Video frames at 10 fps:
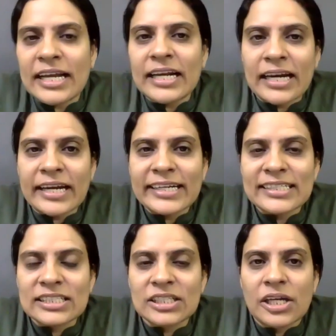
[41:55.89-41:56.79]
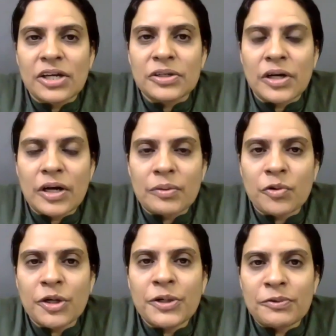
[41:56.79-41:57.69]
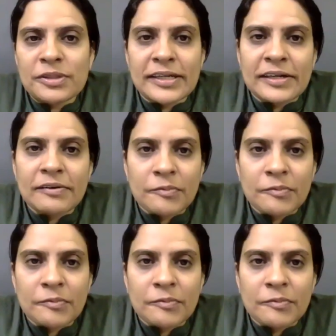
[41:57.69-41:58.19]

and edX. What do you think?